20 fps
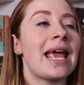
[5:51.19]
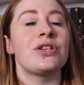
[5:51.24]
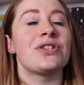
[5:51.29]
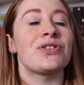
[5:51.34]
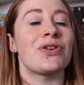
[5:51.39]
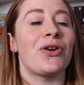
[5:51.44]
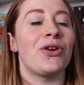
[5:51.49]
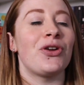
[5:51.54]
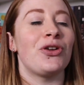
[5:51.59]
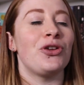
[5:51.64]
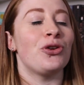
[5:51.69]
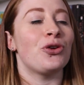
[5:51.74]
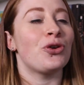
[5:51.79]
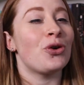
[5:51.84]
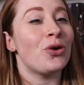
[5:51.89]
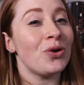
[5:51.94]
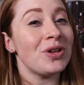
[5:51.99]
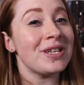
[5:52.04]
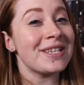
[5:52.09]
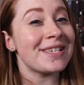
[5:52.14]
So you
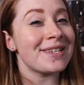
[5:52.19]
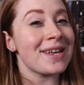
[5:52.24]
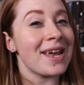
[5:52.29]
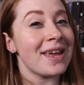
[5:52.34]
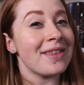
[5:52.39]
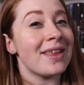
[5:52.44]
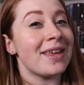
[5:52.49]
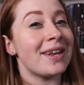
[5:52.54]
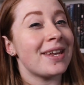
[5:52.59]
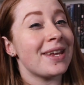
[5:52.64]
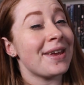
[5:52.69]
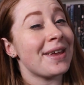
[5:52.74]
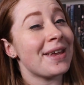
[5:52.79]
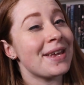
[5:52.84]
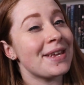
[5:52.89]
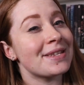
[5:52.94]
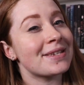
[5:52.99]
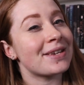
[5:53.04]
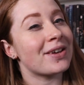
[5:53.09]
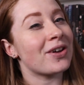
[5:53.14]
could say that it
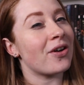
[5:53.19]
is